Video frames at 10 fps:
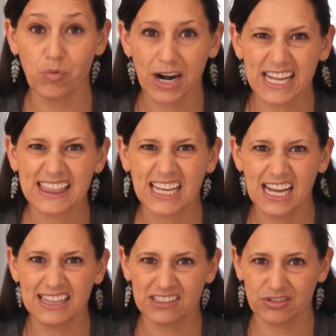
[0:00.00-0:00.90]
You want to get the
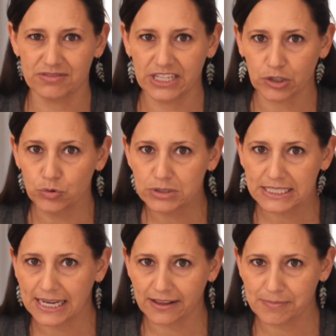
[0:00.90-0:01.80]
kind that's sort of like
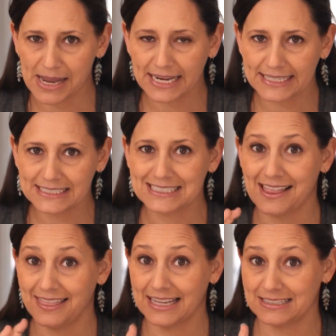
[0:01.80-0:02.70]
oozing out of the package.
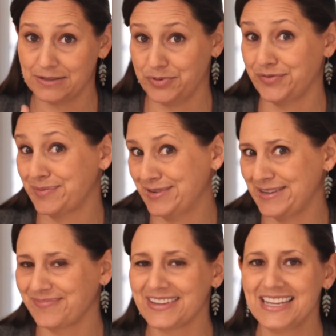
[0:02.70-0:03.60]
That's the perfect brie.